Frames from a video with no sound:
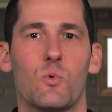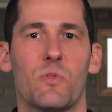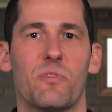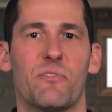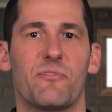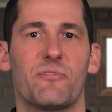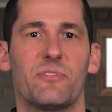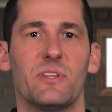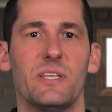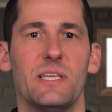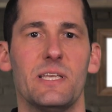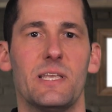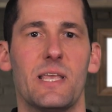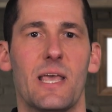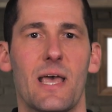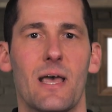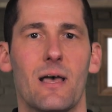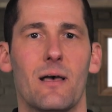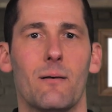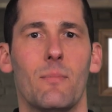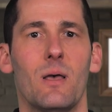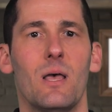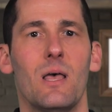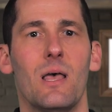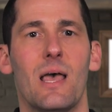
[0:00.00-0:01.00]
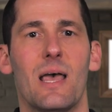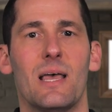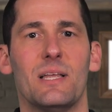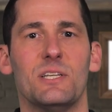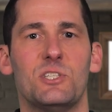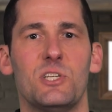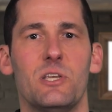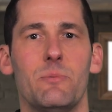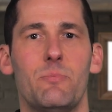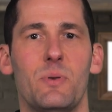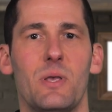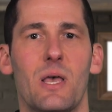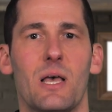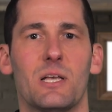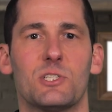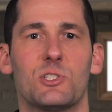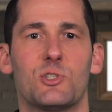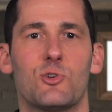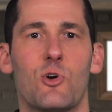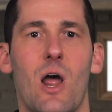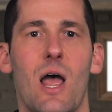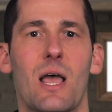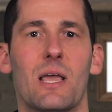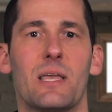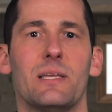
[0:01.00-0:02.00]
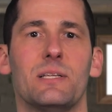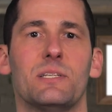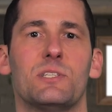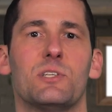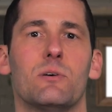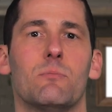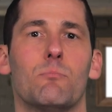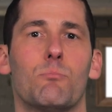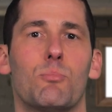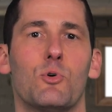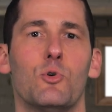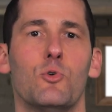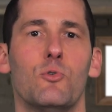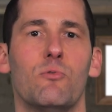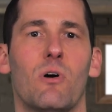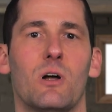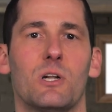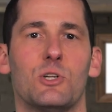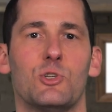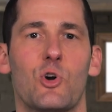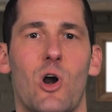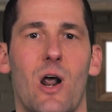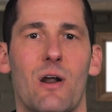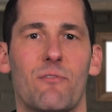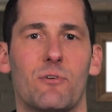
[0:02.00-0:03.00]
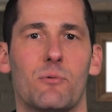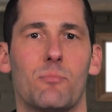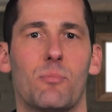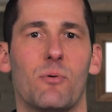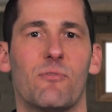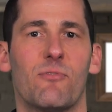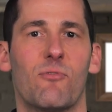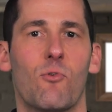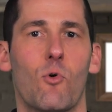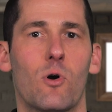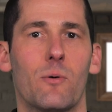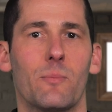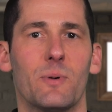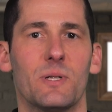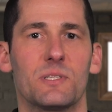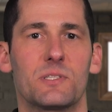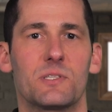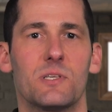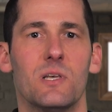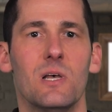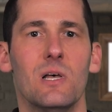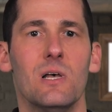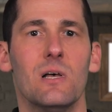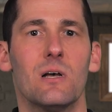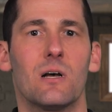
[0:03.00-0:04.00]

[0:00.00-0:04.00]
with fleet cam and GPS tracking to improve on driver performance,